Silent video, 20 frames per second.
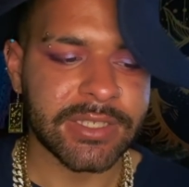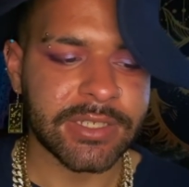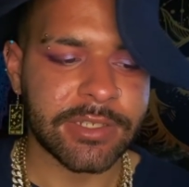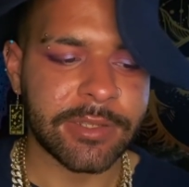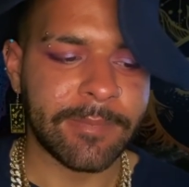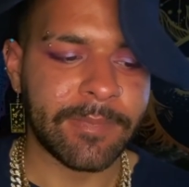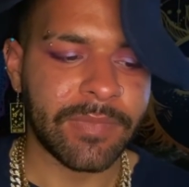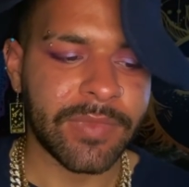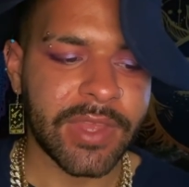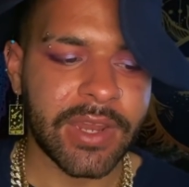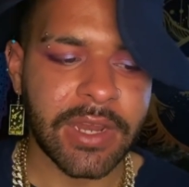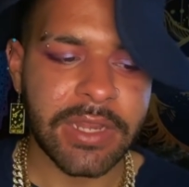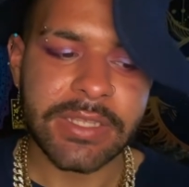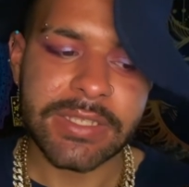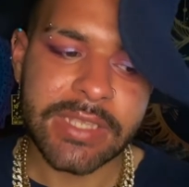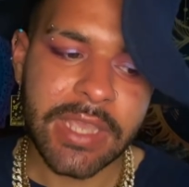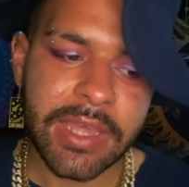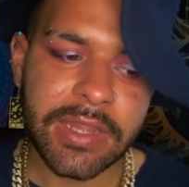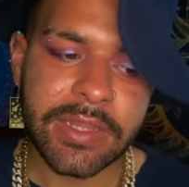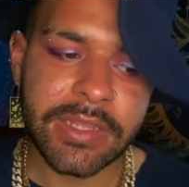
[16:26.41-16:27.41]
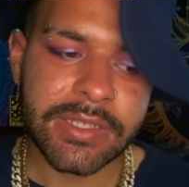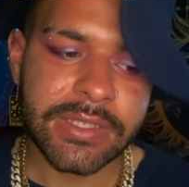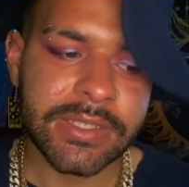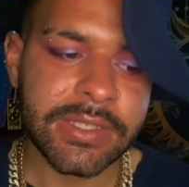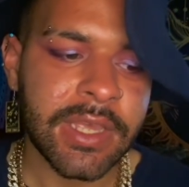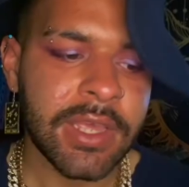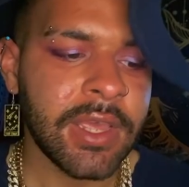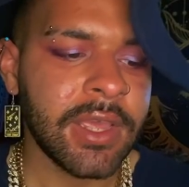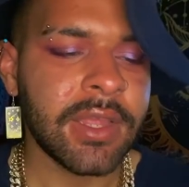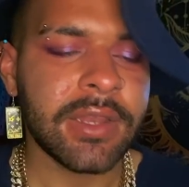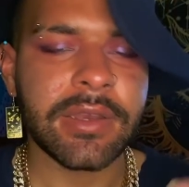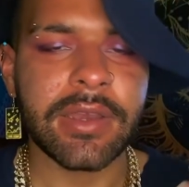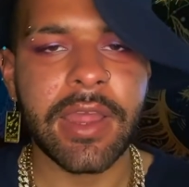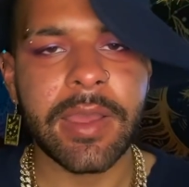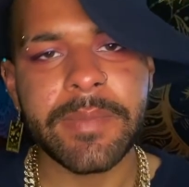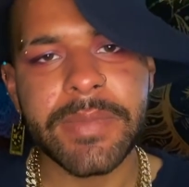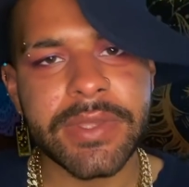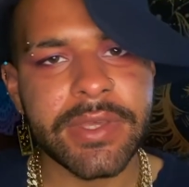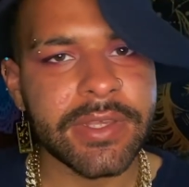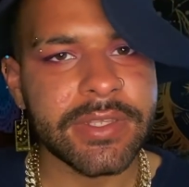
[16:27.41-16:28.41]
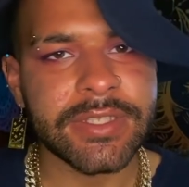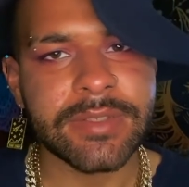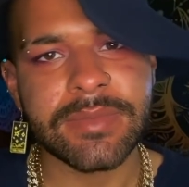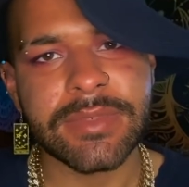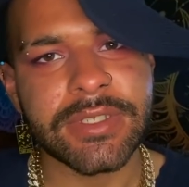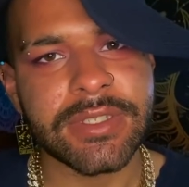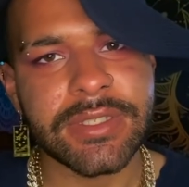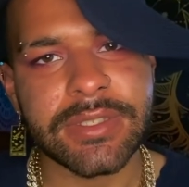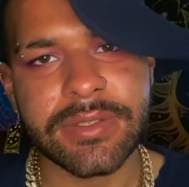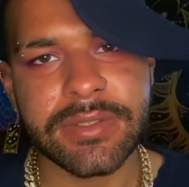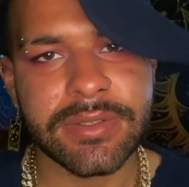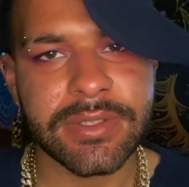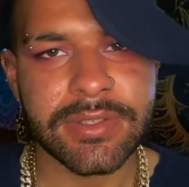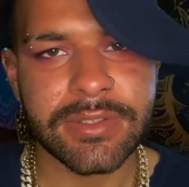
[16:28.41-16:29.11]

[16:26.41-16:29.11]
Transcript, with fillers: And I say this not because I'm just